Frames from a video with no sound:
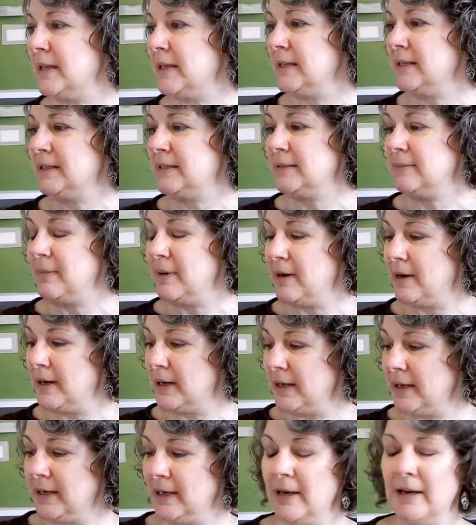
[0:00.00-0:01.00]
It is
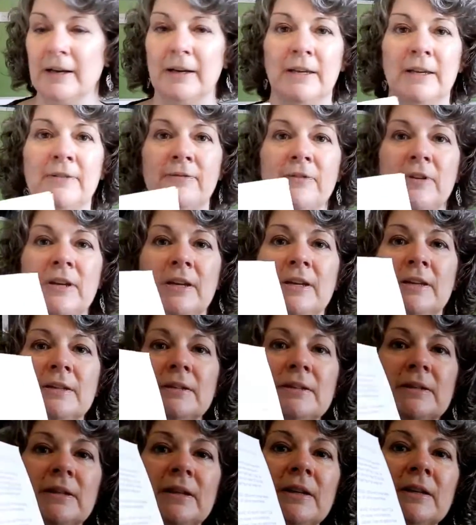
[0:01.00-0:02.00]
my
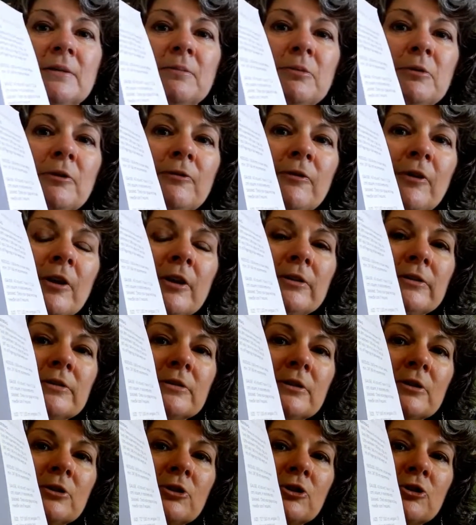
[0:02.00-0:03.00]
Evenings in
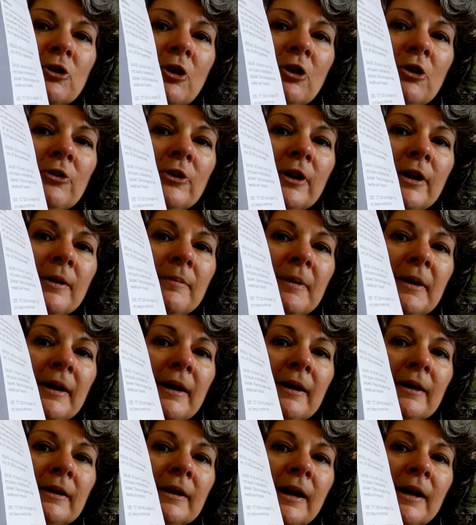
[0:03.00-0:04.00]
Provence shawl that I
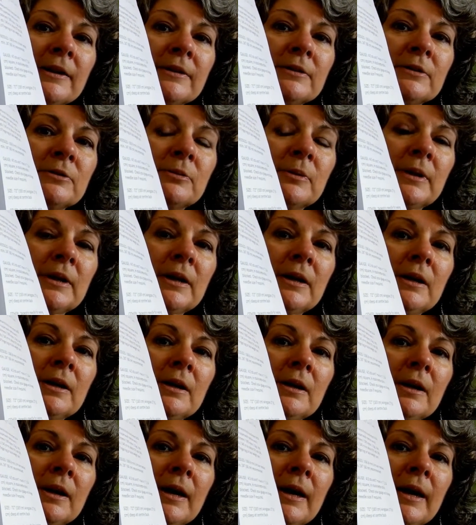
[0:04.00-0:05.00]
began last week.